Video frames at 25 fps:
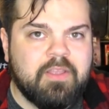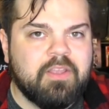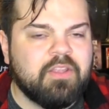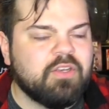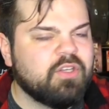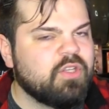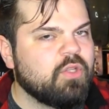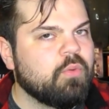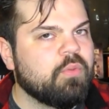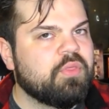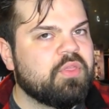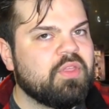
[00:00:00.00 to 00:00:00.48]
Do
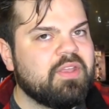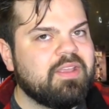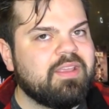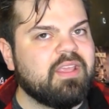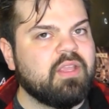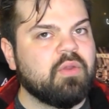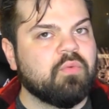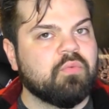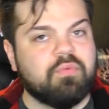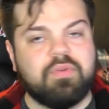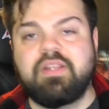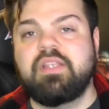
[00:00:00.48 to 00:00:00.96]
you think he
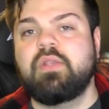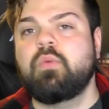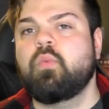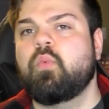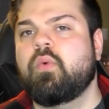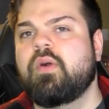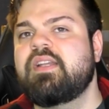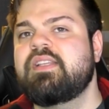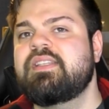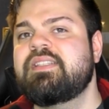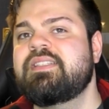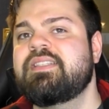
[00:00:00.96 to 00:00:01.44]
really
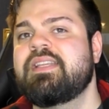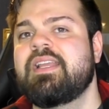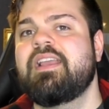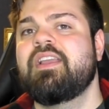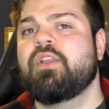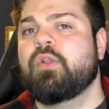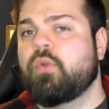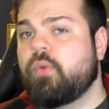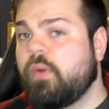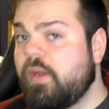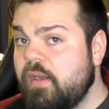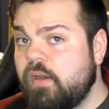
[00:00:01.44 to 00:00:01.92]
was
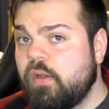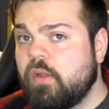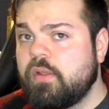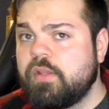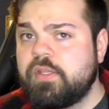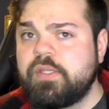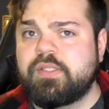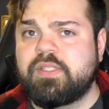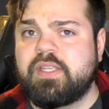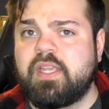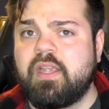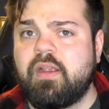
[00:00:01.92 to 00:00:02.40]
creating all
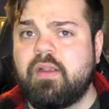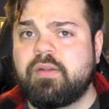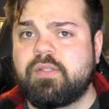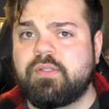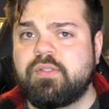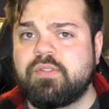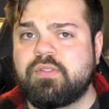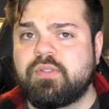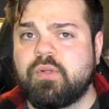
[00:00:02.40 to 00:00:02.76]
those characters,